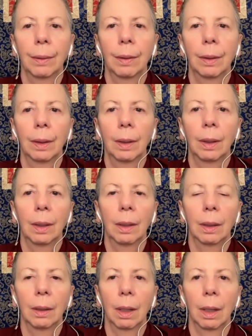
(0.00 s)
and then
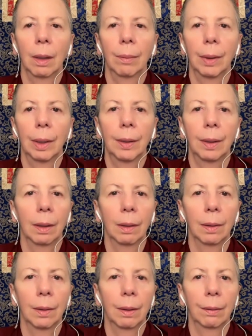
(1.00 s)
think, oh, I'm really sick
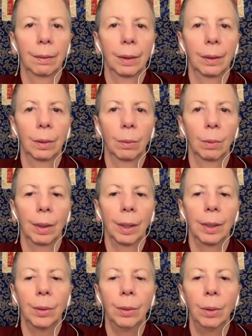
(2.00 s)
of this suffering. So what can
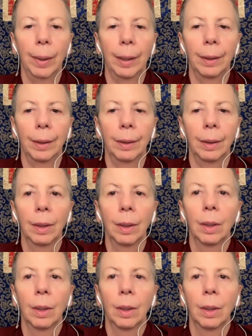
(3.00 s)
I do about it?